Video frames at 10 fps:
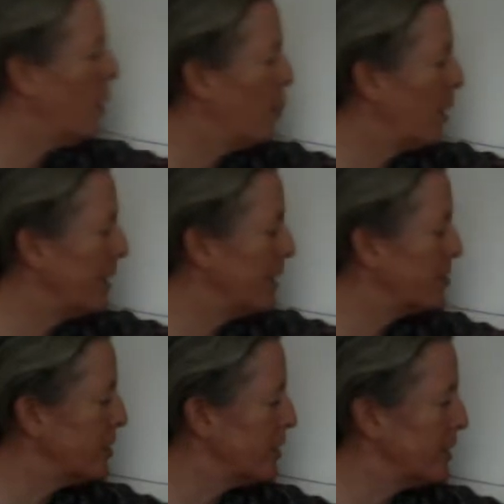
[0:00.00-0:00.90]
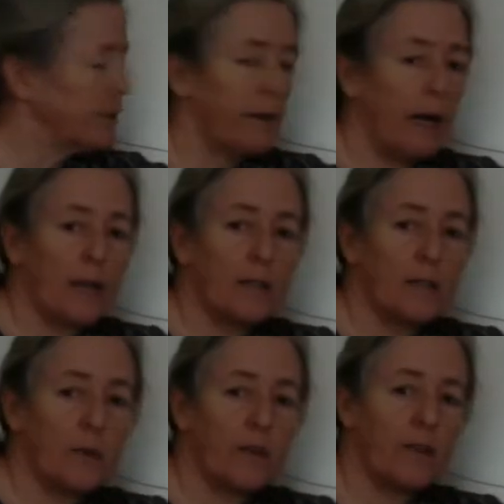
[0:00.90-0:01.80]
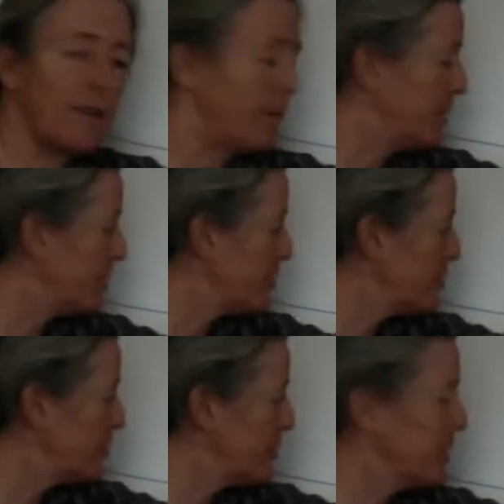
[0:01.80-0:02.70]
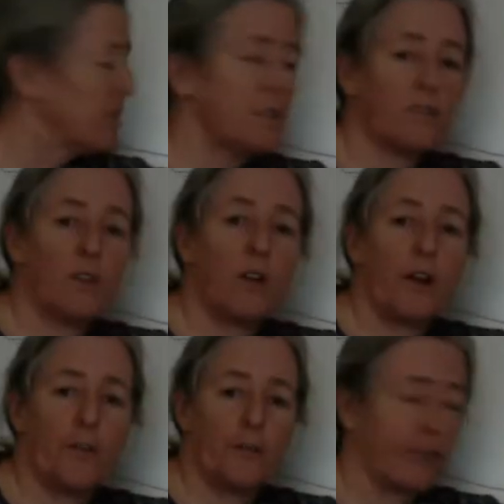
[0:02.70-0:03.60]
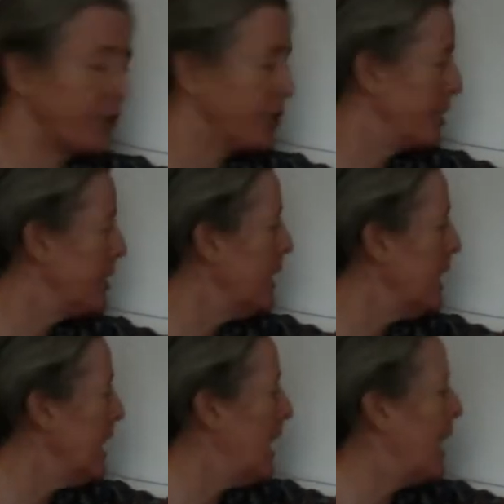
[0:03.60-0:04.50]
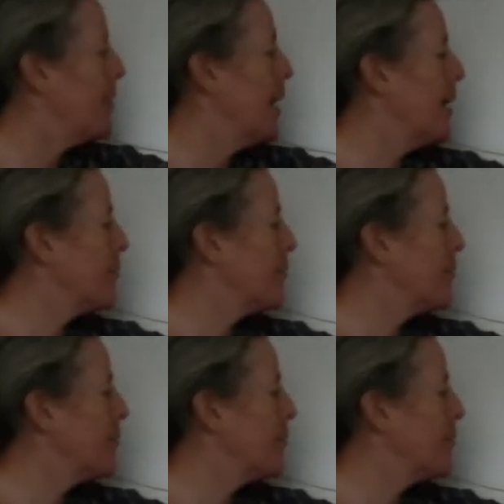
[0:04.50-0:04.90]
when they start interacting with the sediment surface, there's a lot of friction, and that